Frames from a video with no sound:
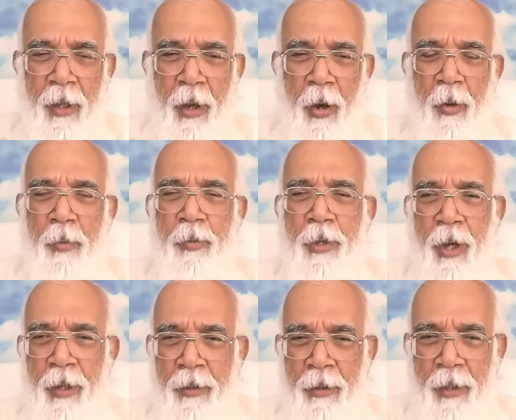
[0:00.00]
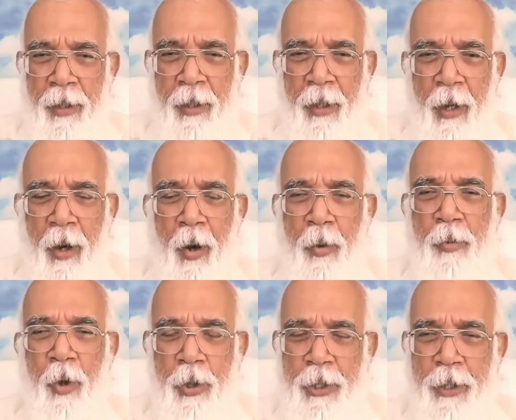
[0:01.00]
Om Shanti,
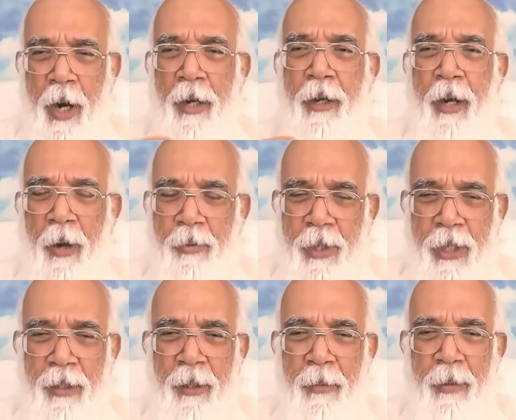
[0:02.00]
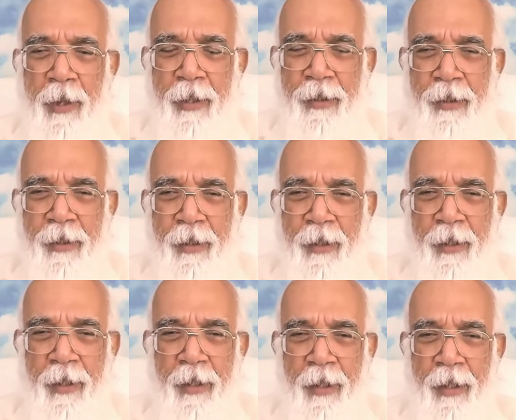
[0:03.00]
Om. Or start counting the breath.
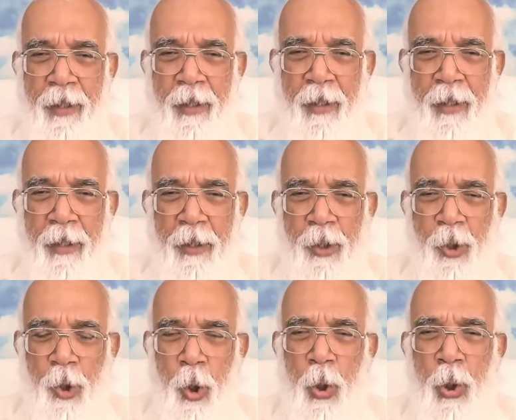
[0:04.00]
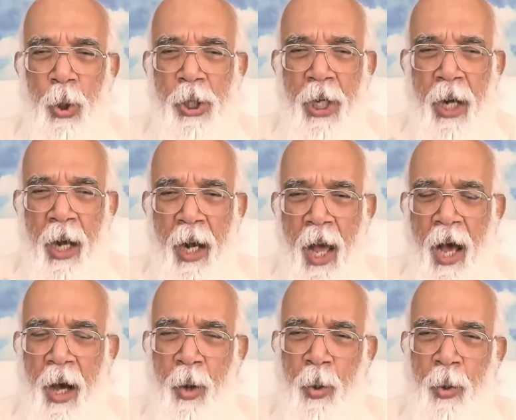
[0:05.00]
Don't
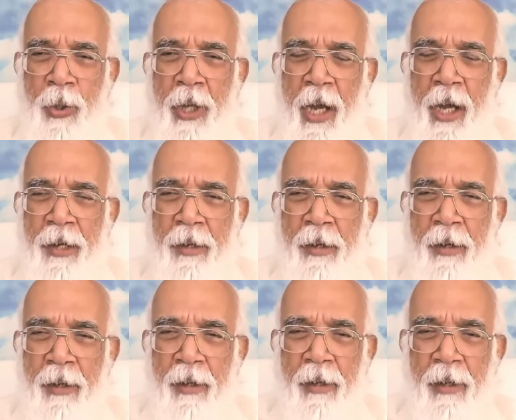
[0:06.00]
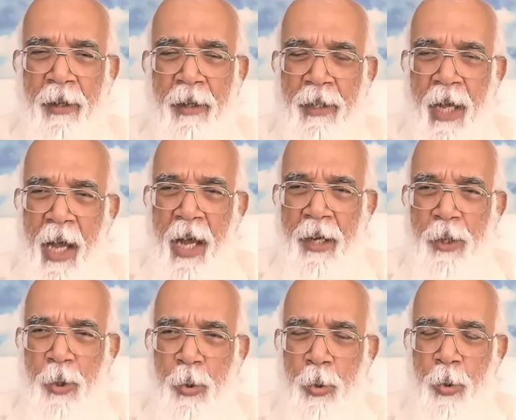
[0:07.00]
allow that
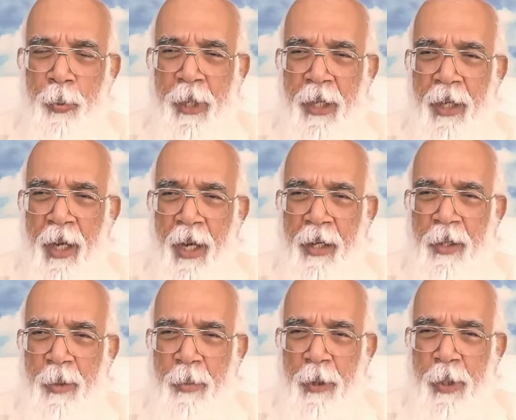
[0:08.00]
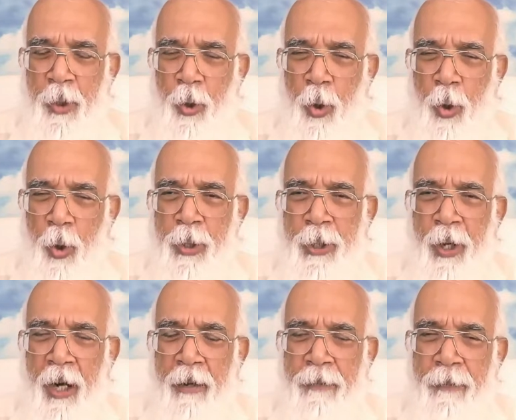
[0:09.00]
that to be expressed. Don't
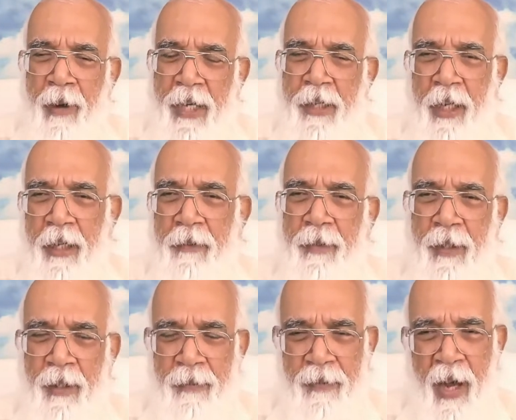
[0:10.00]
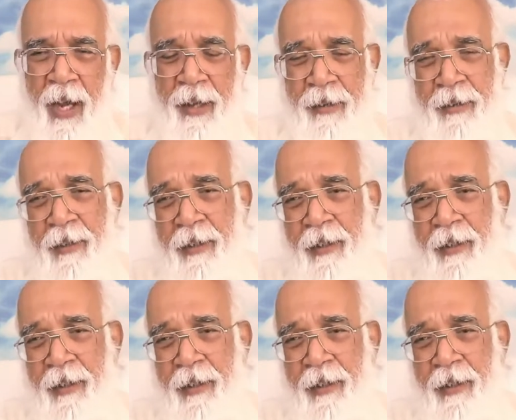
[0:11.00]
start fighting with the fire.